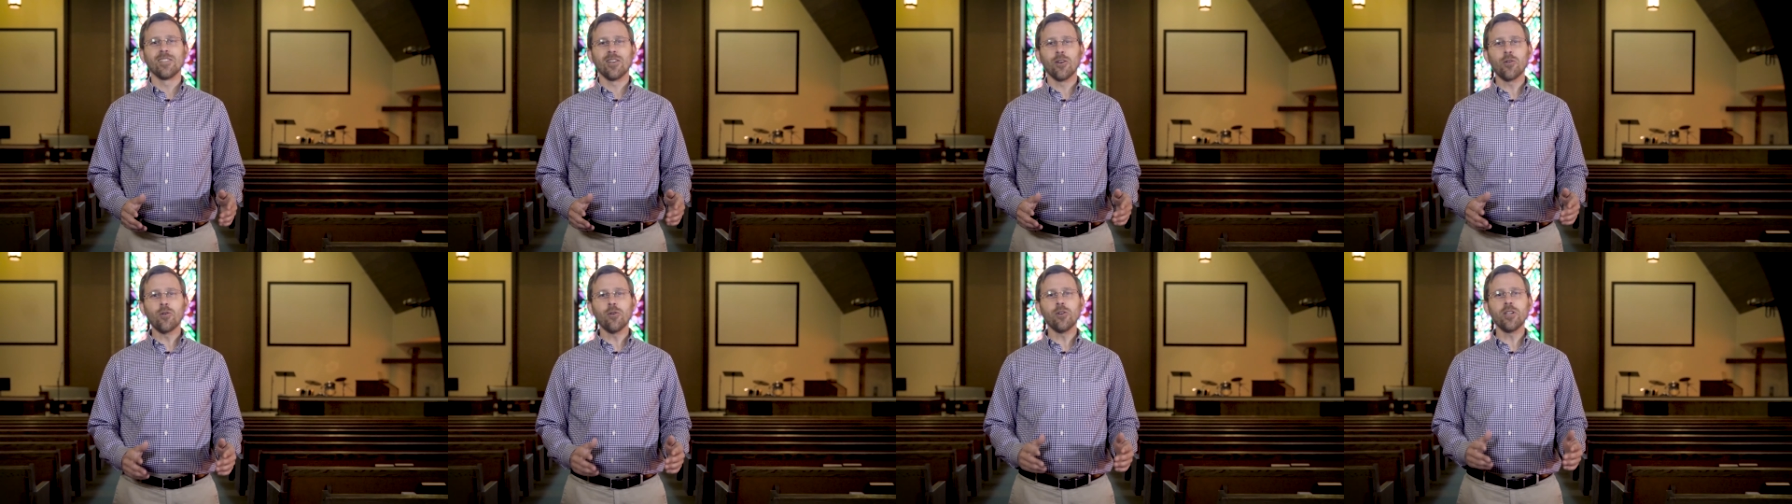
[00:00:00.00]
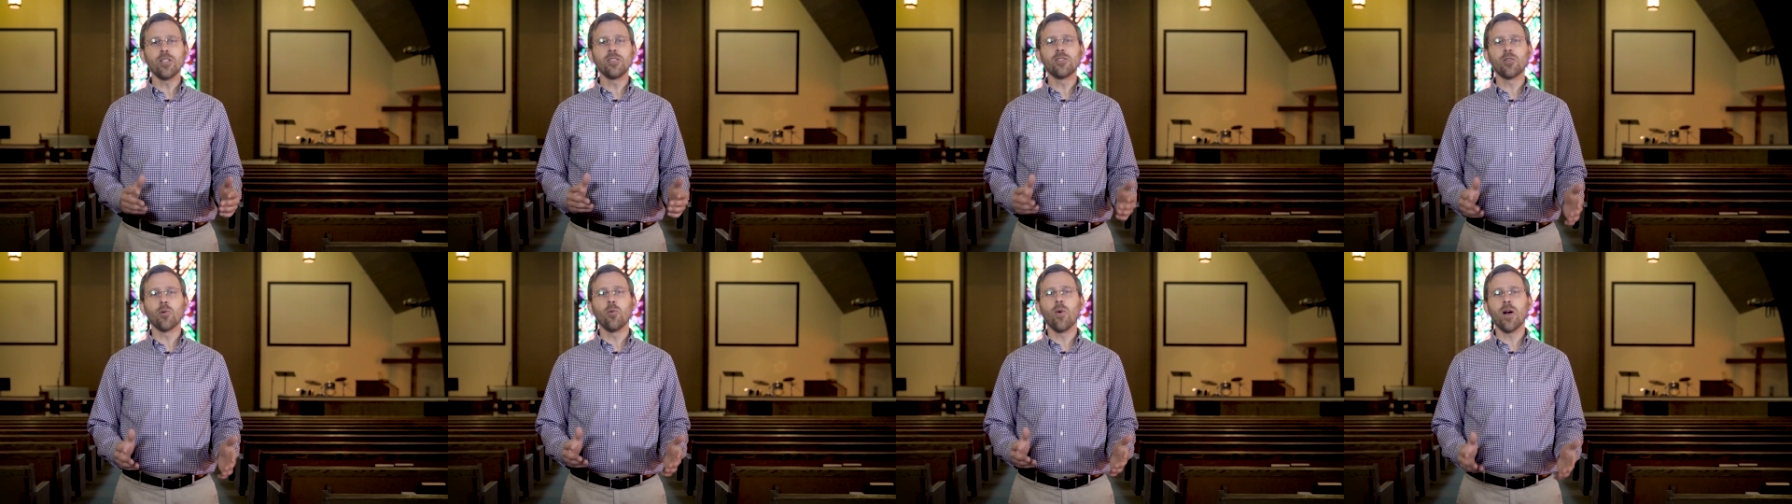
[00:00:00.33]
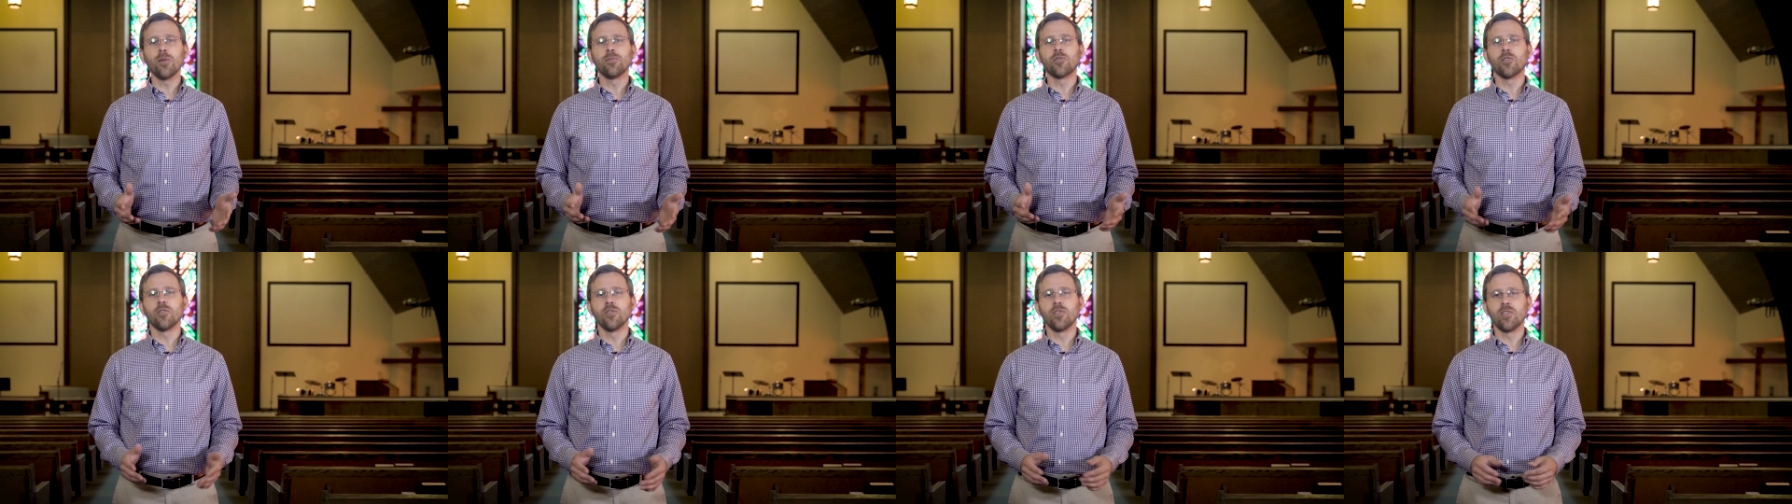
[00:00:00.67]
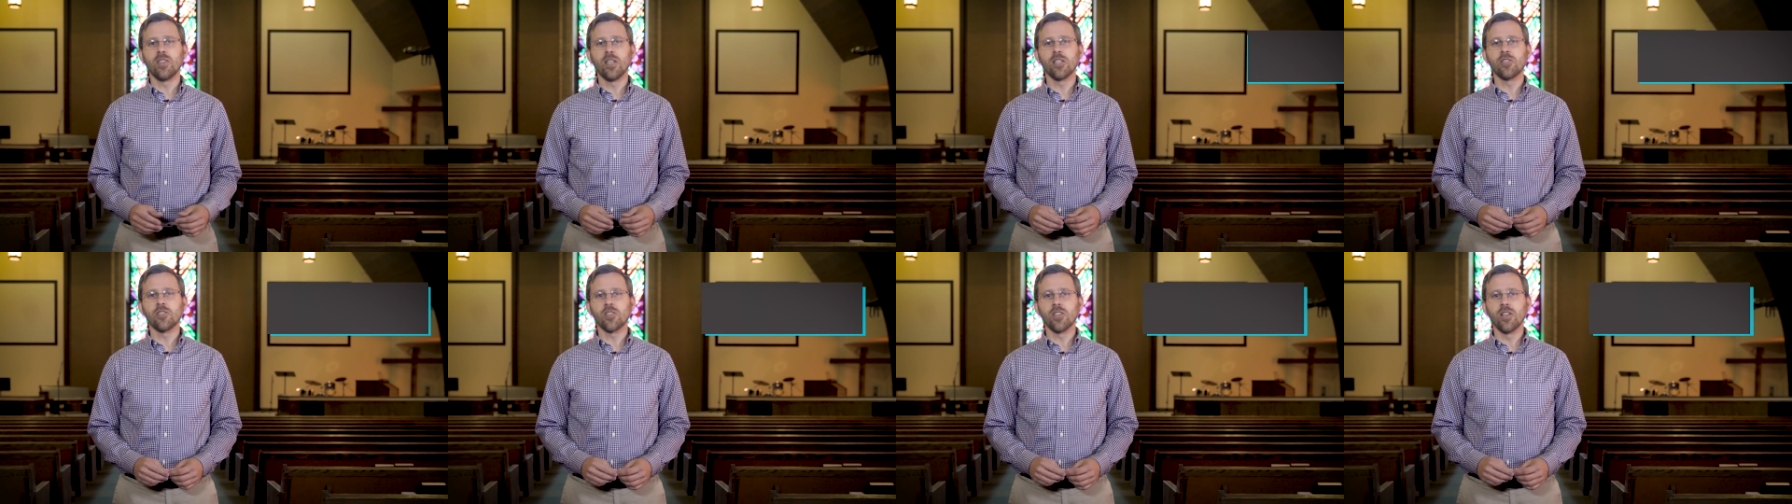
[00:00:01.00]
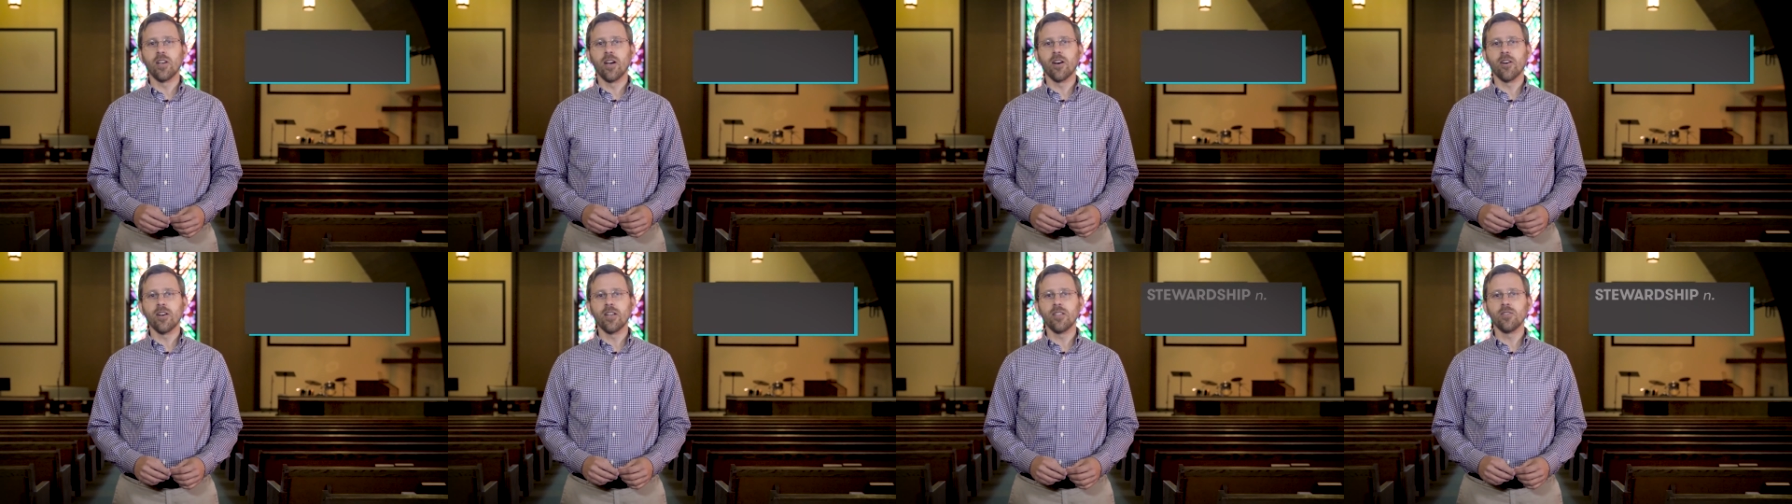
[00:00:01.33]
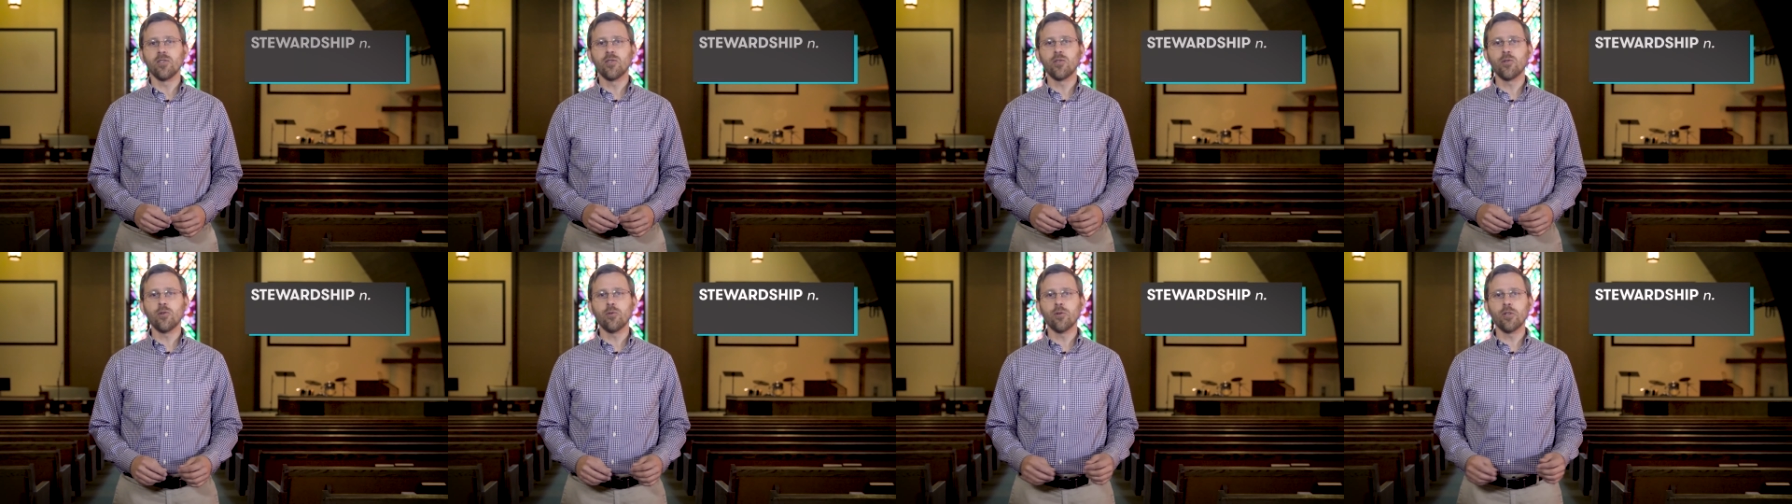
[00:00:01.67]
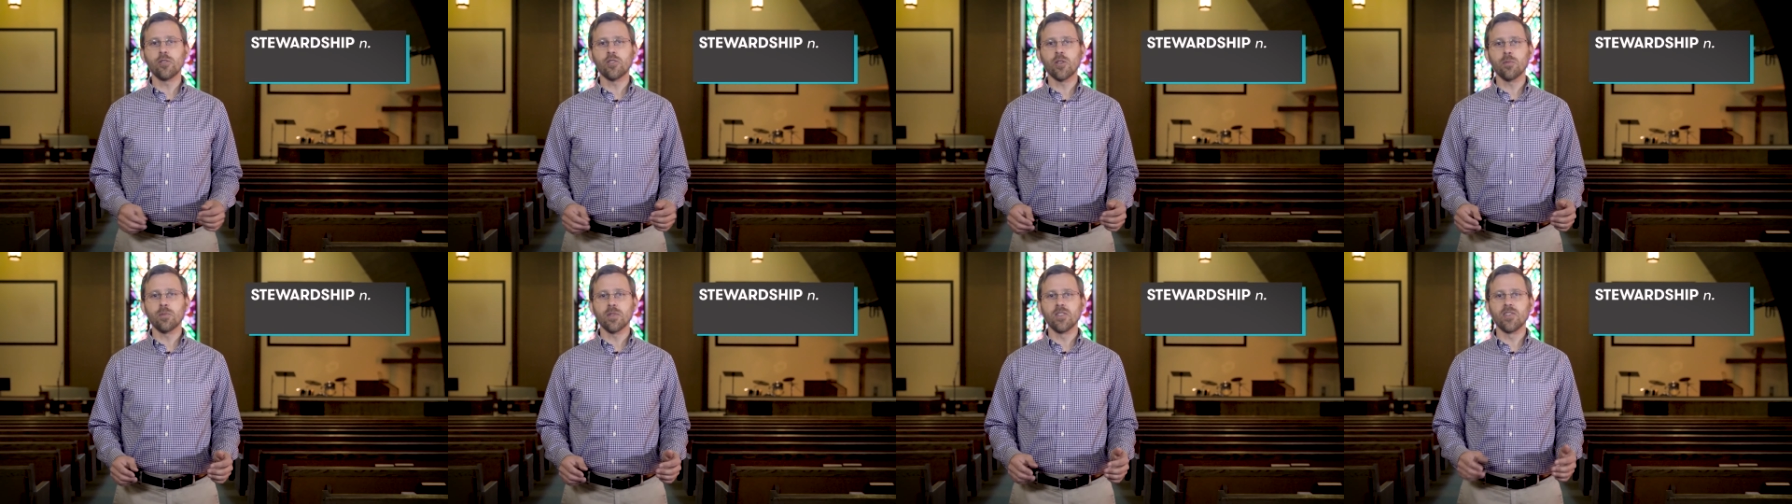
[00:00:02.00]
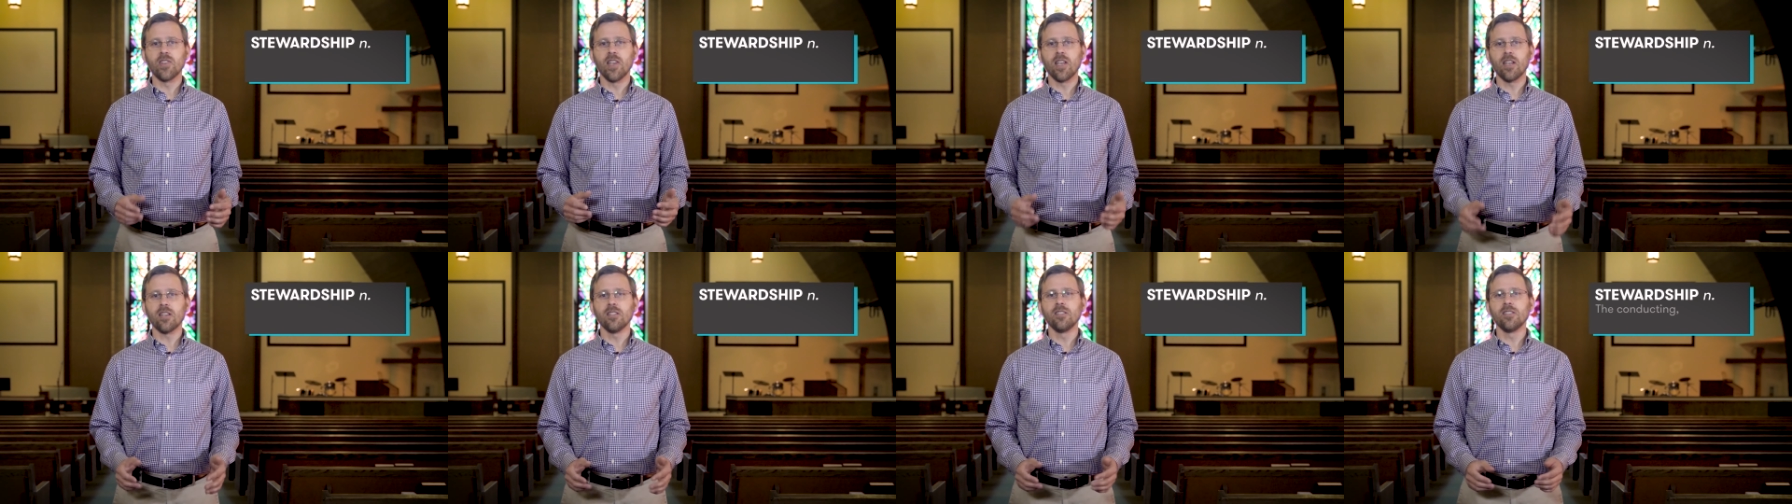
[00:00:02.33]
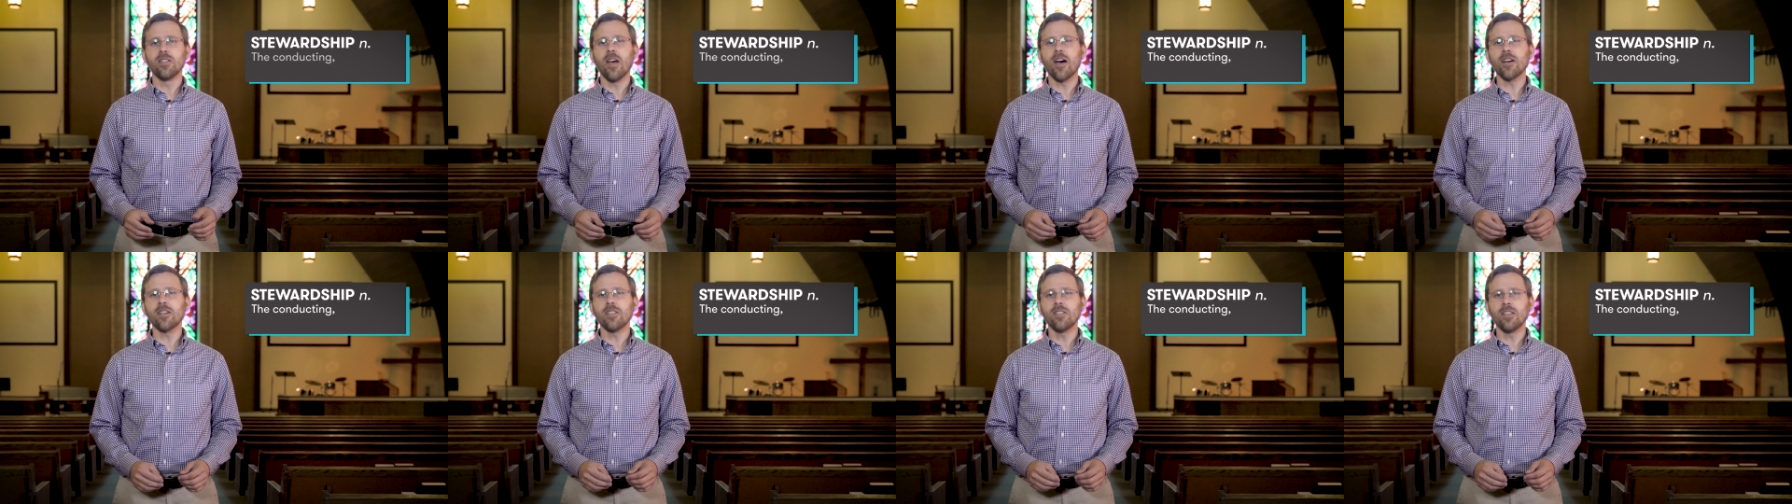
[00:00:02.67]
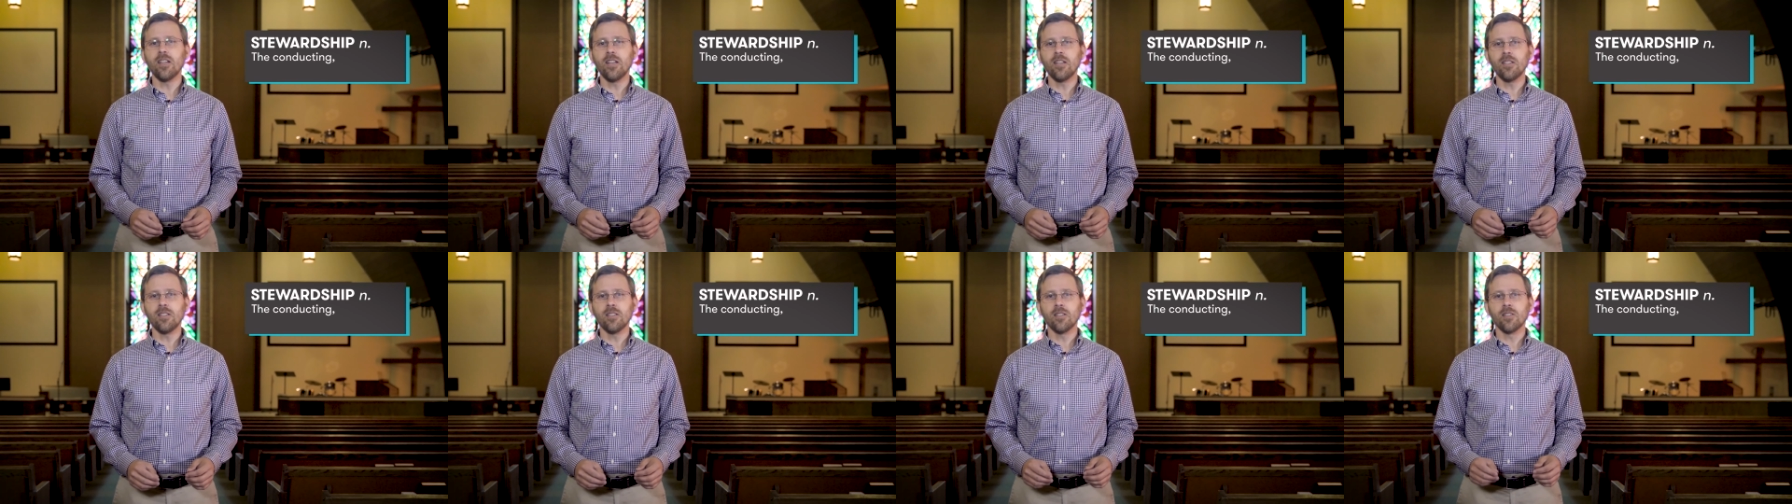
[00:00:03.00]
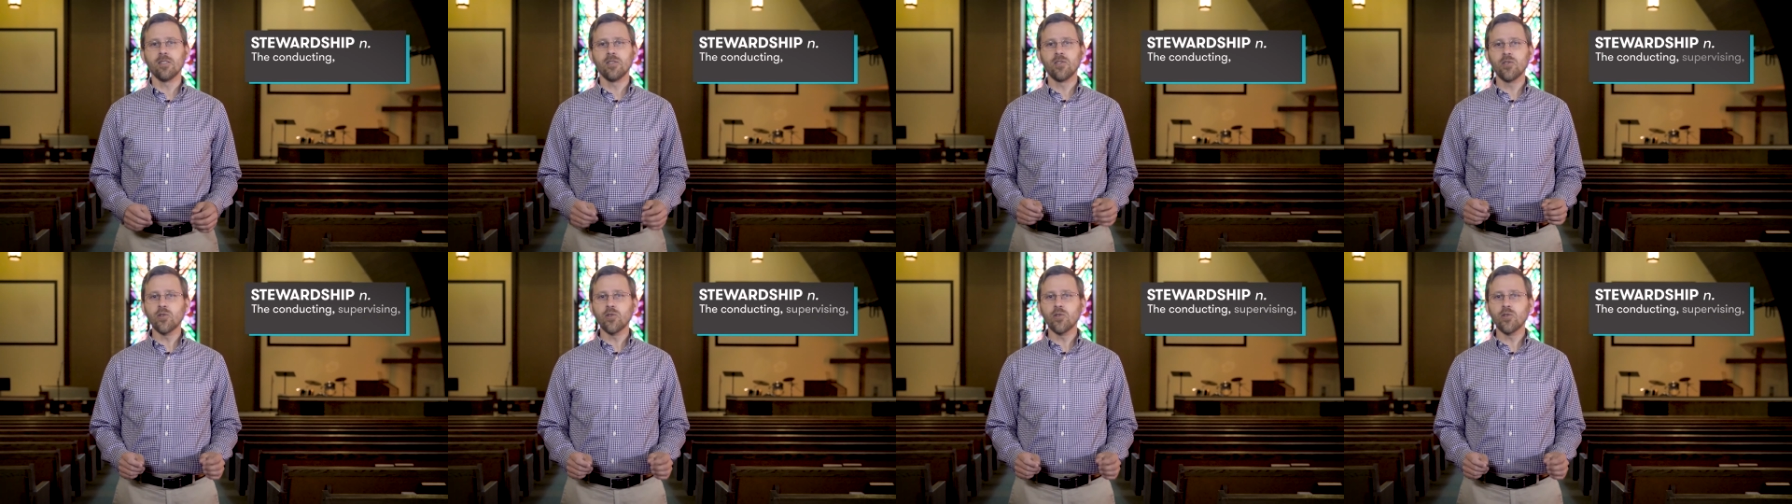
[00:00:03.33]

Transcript: According to Webster's dictionary, stewardship is the conducting,